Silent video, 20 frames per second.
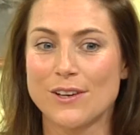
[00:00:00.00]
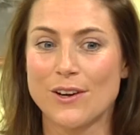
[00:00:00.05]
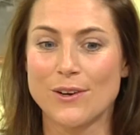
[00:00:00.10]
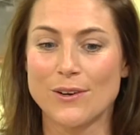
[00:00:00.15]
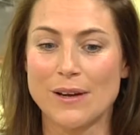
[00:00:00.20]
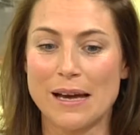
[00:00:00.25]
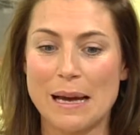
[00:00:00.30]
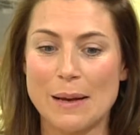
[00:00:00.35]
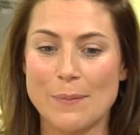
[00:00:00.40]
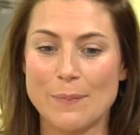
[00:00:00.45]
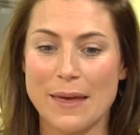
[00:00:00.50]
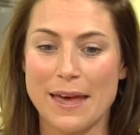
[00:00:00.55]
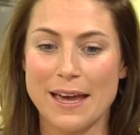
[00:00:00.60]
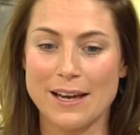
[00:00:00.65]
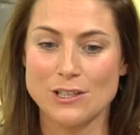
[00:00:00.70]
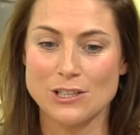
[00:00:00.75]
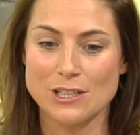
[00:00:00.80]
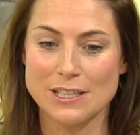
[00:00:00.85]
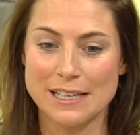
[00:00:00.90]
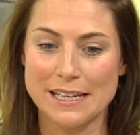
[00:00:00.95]

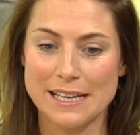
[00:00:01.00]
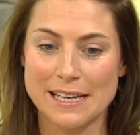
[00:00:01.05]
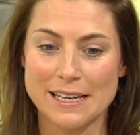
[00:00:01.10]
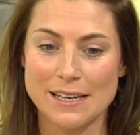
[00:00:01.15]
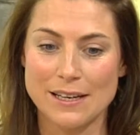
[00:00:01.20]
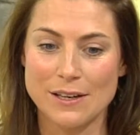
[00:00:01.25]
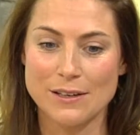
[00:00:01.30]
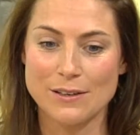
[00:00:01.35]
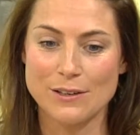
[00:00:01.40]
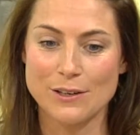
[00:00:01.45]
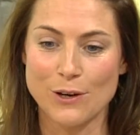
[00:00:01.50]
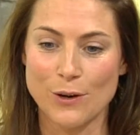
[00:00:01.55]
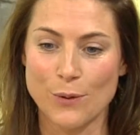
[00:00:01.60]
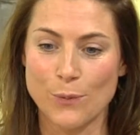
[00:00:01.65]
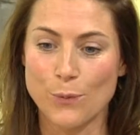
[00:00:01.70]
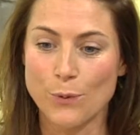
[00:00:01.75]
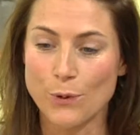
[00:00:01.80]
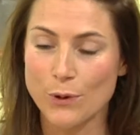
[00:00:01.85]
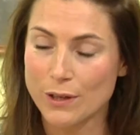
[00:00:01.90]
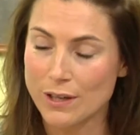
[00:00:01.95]
actually, you know,
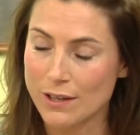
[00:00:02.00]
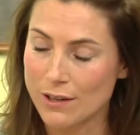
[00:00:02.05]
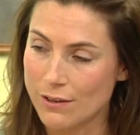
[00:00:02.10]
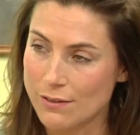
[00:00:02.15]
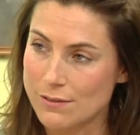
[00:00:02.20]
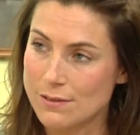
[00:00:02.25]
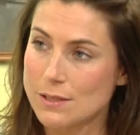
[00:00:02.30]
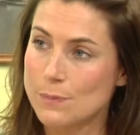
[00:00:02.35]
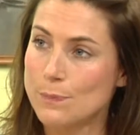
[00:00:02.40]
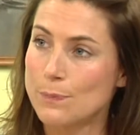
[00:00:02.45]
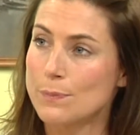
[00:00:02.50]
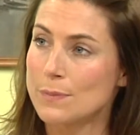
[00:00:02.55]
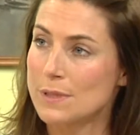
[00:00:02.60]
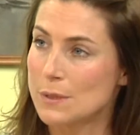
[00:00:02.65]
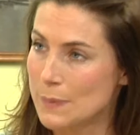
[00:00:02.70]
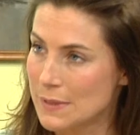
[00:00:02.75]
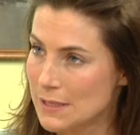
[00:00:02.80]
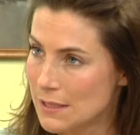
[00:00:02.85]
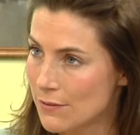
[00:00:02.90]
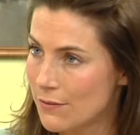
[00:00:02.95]
working on
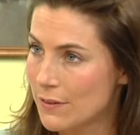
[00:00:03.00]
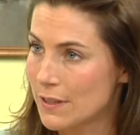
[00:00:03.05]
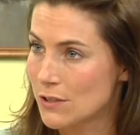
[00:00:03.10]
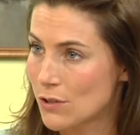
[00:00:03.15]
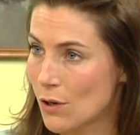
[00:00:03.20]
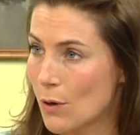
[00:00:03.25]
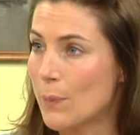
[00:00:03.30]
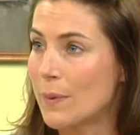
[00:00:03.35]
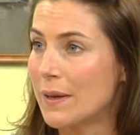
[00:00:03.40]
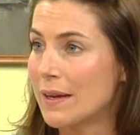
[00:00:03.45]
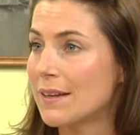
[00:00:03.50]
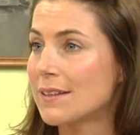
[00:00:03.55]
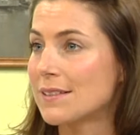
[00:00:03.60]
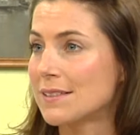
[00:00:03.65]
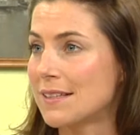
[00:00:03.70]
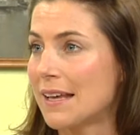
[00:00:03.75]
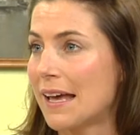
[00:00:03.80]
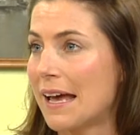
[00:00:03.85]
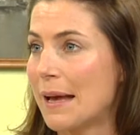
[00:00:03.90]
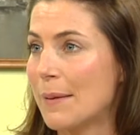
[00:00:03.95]
specific
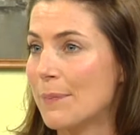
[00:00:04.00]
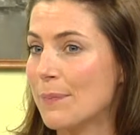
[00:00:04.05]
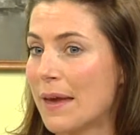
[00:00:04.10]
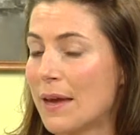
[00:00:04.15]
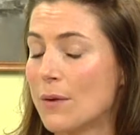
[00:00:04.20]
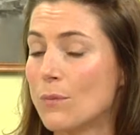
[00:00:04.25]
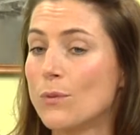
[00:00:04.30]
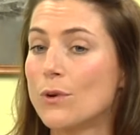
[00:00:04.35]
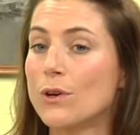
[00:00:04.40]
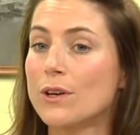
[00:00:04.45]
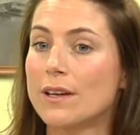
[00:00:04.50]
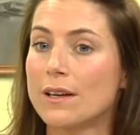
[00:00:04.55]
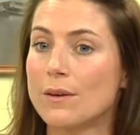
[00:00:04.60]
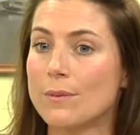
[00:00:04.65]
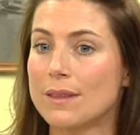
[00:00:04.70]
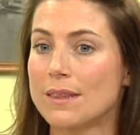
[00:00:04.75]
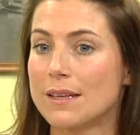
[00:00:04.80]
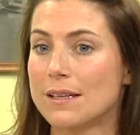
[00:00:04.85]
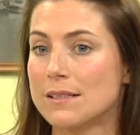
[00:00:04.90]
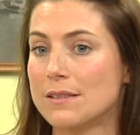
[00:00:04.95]
topics and working
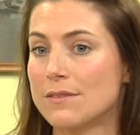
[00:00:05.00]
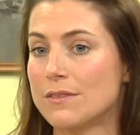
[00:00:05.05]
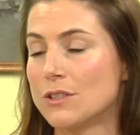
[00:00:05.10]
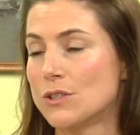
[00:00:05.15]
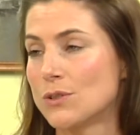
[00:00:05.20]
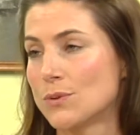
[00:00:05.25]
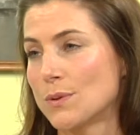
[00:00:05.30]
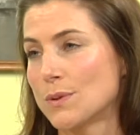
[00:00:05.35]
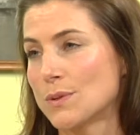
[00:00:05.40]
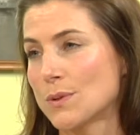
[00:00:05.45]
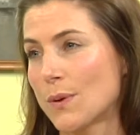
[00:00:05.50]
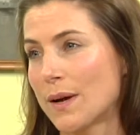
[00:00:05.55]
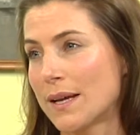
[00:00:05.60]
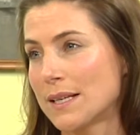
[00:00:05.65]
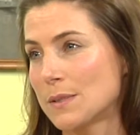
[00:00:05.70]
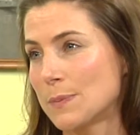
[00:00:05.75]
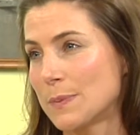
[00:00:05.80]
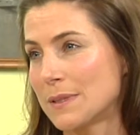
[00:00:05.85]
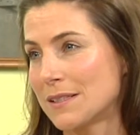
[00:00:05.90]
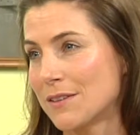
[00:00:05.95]
with individuals quite
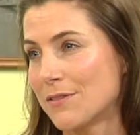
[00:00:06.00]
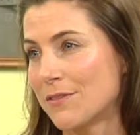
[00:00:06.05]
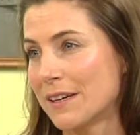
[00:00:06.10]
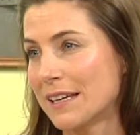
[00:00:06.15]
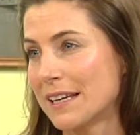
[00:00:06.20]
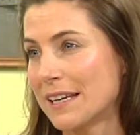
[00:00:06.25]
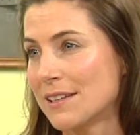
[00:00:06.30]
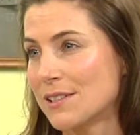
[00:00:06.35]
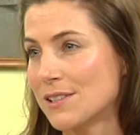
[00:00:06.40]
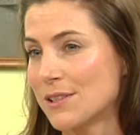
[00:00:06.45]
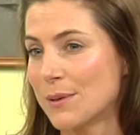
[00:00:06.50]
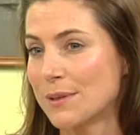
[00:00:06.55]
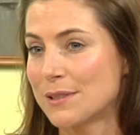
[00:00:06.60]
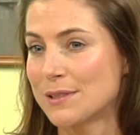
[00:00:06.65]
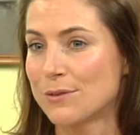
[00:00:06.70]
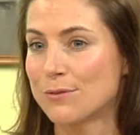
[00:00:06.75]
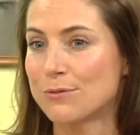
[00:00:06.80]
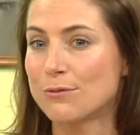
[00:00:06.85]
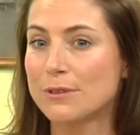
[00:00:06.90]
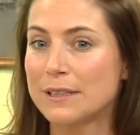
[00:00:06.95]
specifically. So it's
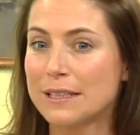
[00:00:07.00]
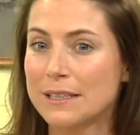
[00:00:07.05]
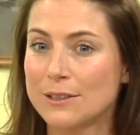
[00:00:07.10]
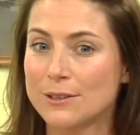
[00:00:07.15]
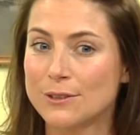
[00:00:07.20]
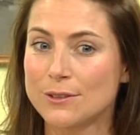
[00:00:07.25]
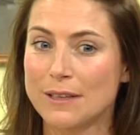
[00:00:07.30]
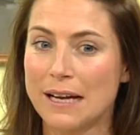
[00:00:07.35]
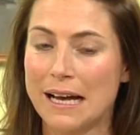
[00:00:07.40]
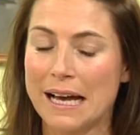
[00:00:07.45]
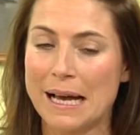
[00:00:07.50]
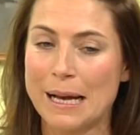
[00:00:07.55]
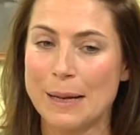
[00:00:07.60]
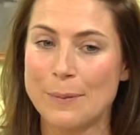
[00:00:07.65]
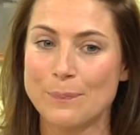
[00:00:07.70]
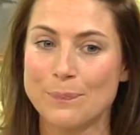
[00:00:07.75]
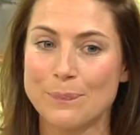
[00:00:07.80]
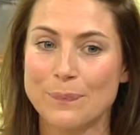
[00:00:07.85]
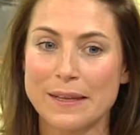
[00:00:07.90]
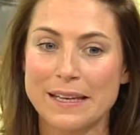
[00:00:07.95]
a real,
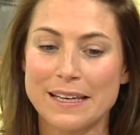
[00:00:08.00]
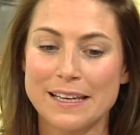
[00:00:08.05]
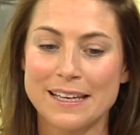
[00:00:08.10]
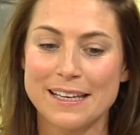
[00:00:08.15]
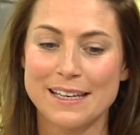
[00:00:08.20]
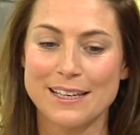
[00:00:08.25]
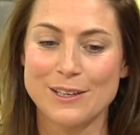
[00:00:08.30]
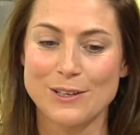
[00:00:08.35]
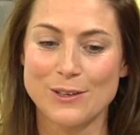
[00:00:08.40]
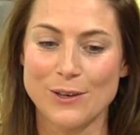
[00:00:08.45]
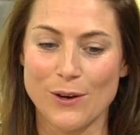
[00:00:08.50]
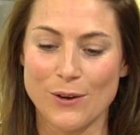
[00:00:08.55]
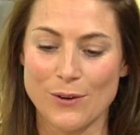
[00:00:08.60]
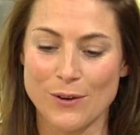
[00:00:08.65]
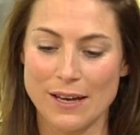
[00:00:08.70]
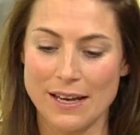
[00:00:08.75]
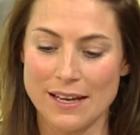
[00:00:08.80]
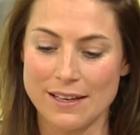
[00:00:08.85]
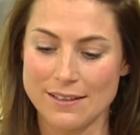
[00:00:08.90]
you know,